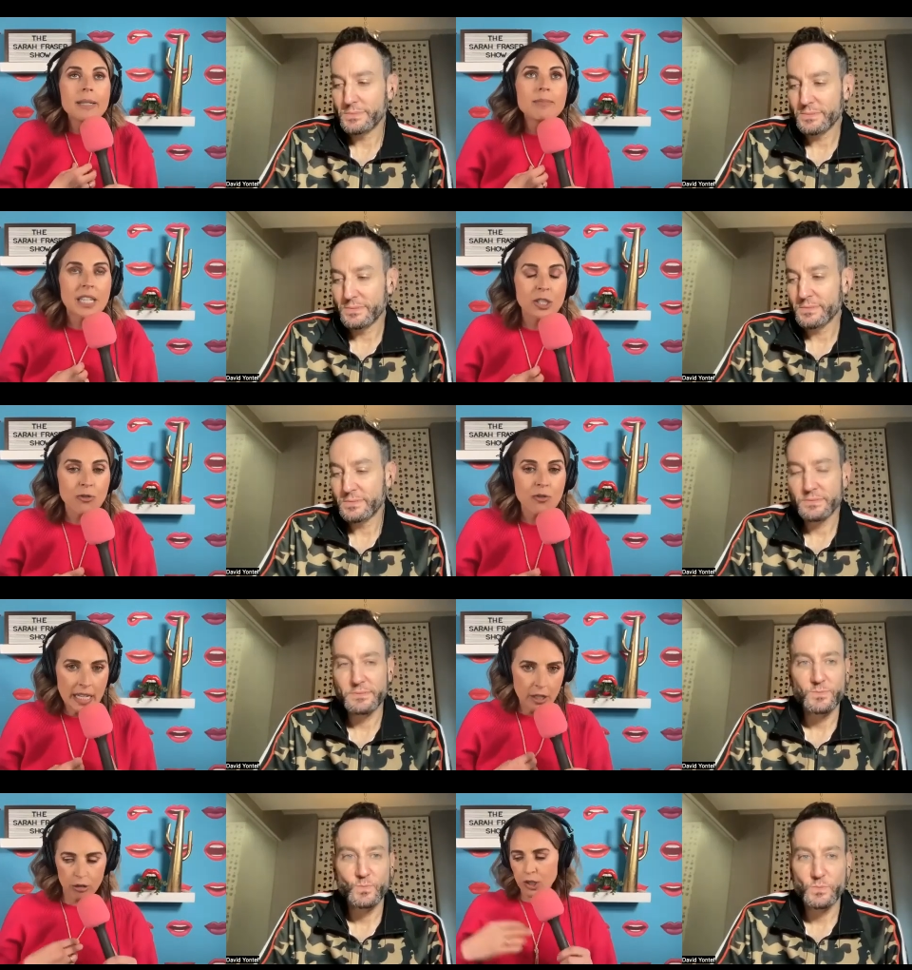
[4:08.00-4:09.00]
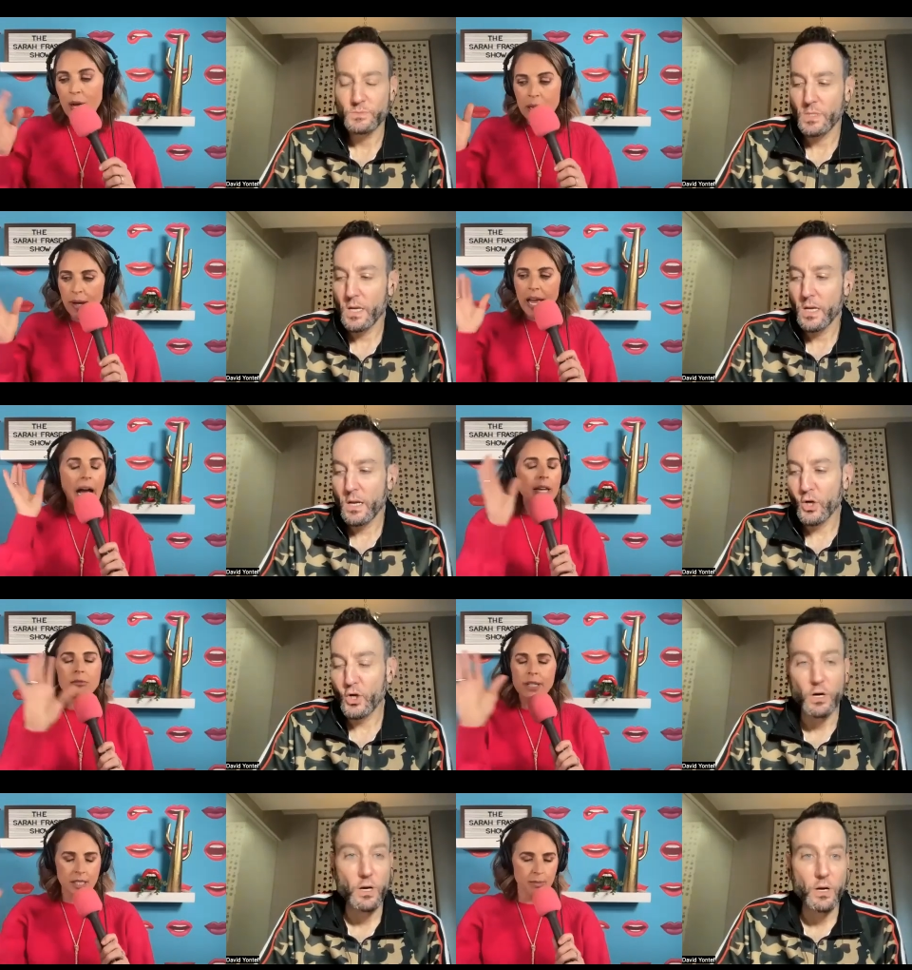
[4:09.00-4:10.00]
Speaker 1: am such a fangirl. So anyway, I
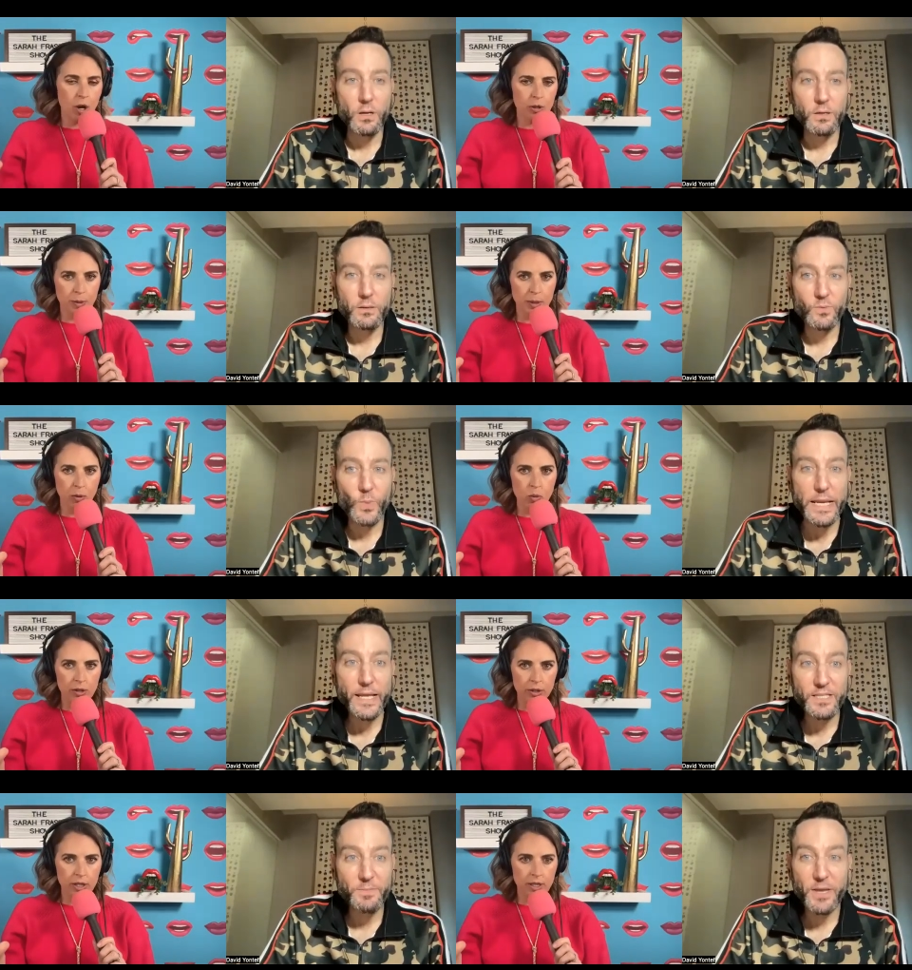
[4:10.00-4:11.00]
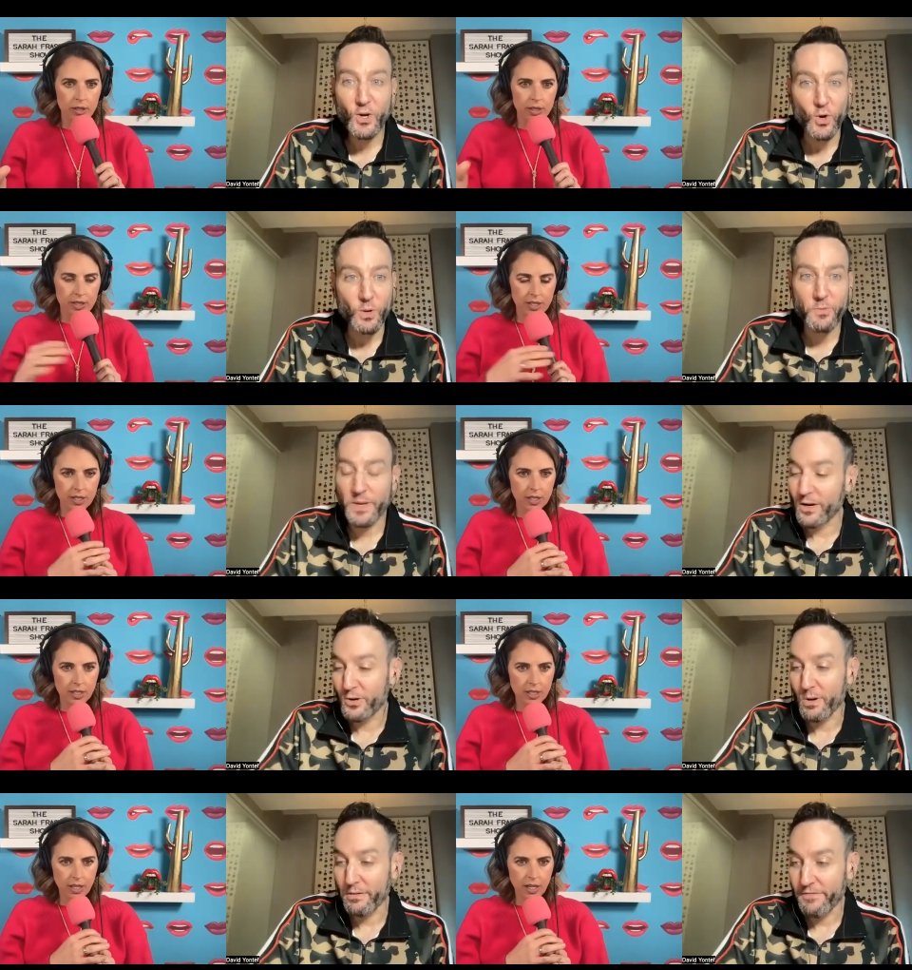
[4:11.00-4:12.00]
don't like Girl, to bother people. While we need
Speaker 2: to be cool when we
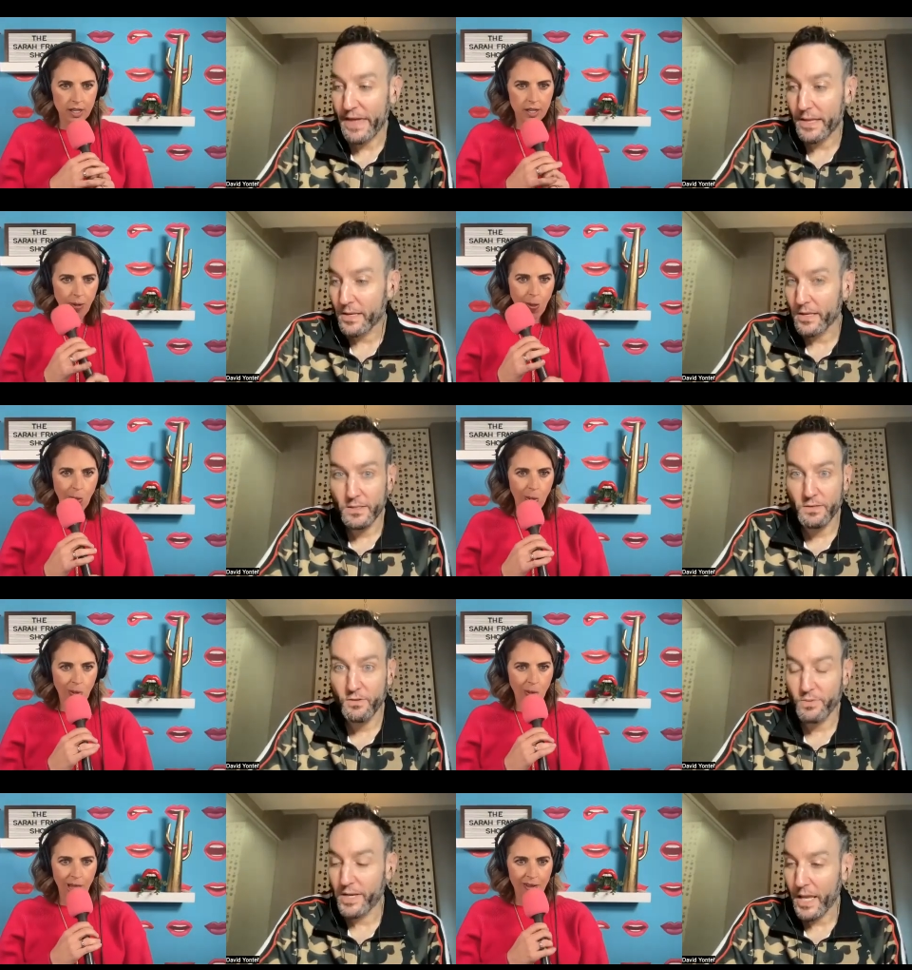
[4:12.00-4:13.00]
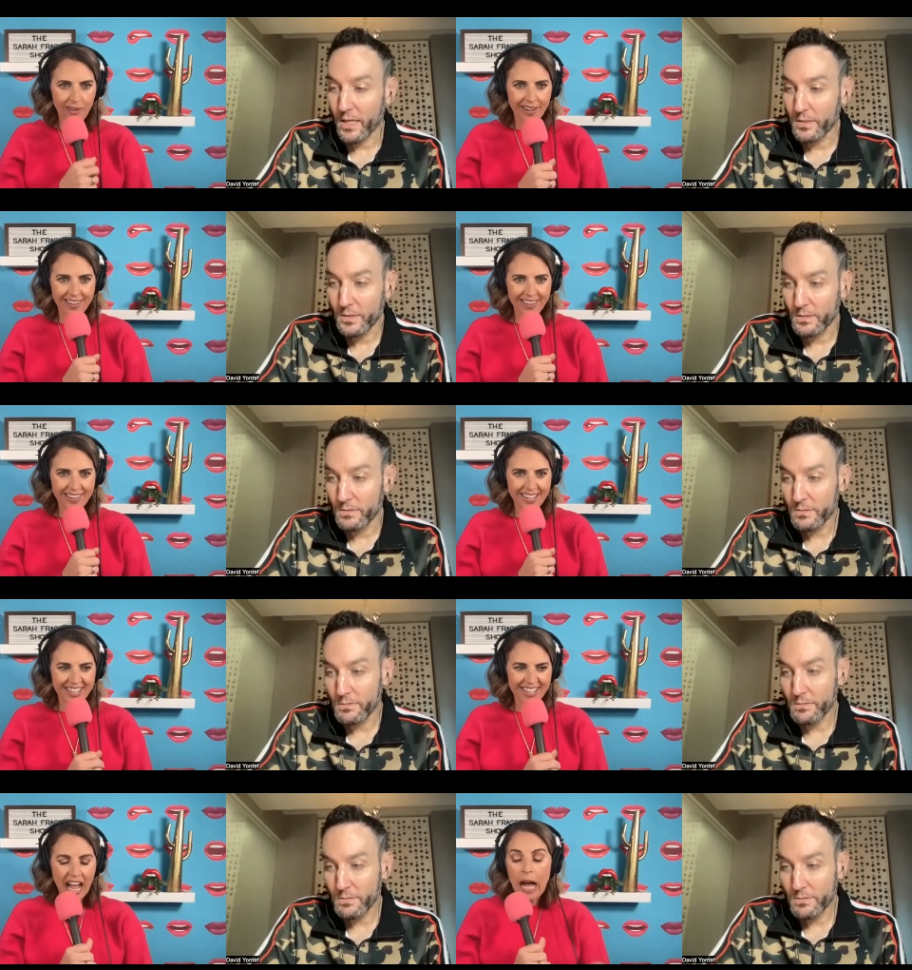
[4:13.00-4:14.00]
go to our event in three days.
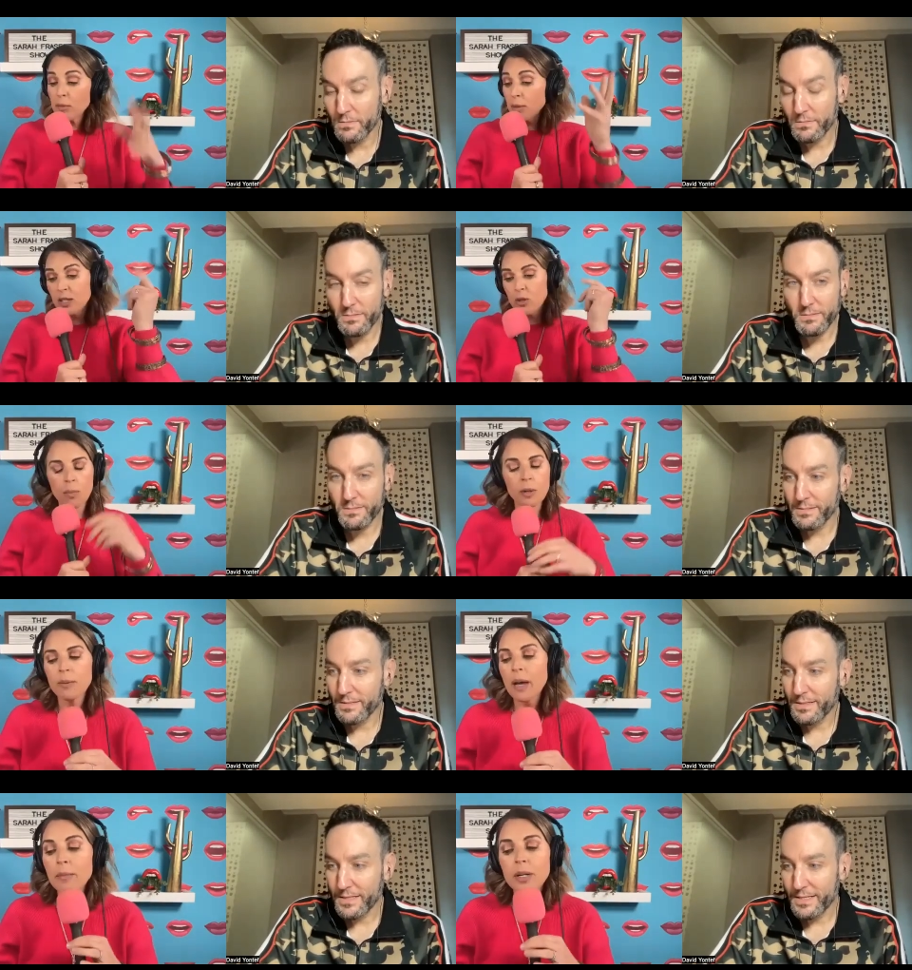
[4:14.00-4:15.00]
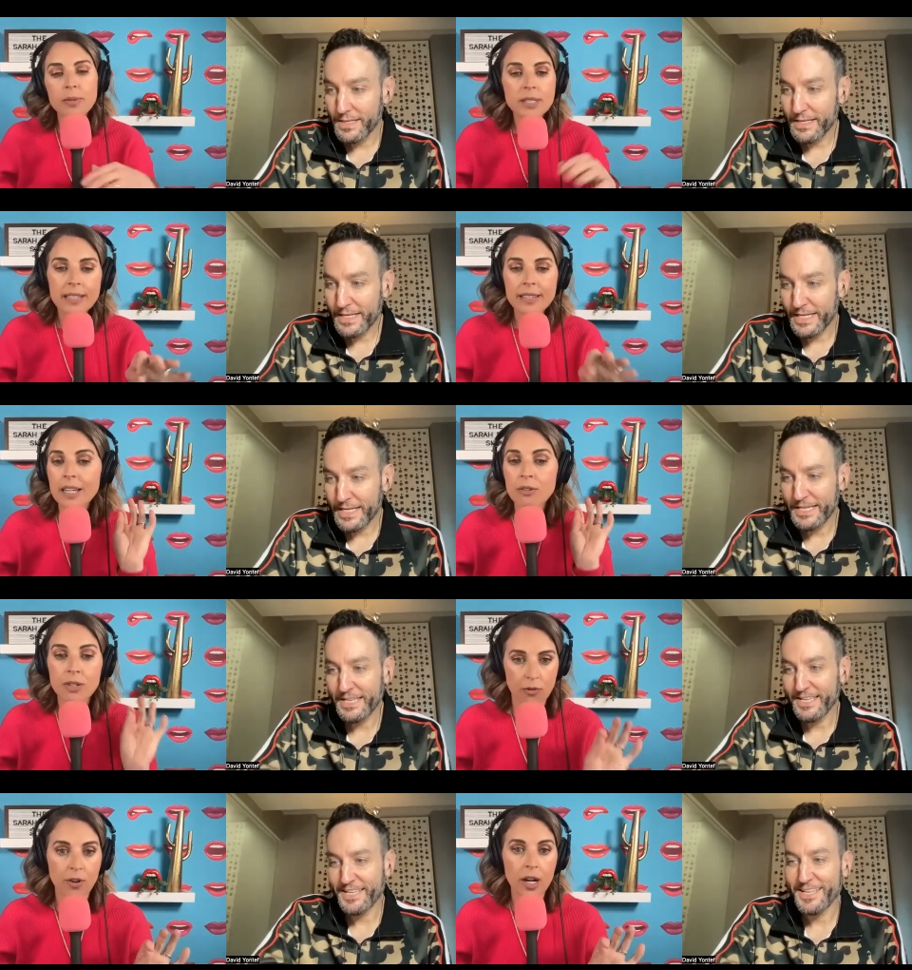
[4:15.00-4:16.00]
Speaker 1: I'm gonna be cool. Believe me, I'm gonna pretend like I don't
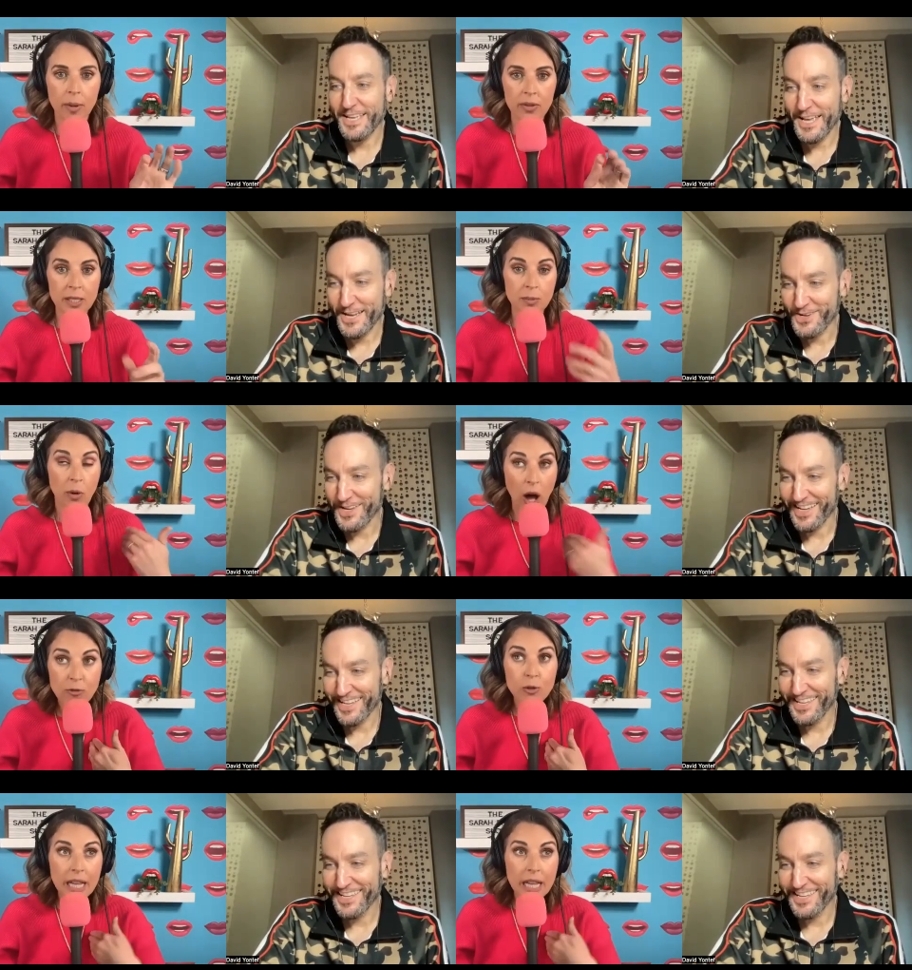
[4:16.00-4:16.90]
give a fuck about these people. Okay. I've